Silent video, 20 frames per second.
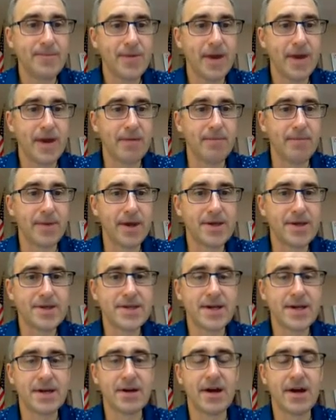and based
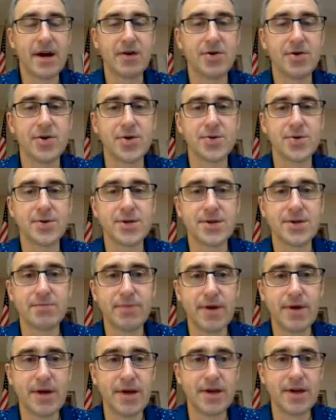on how you
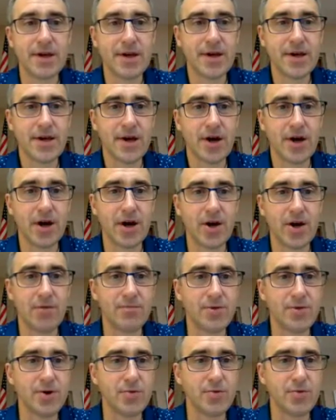spin,
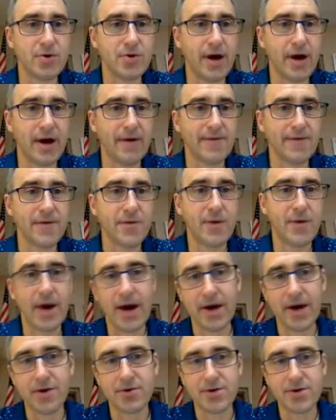you will have to
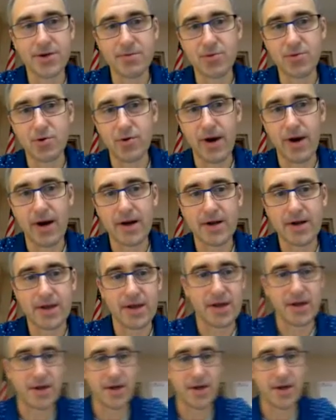add or subtract things.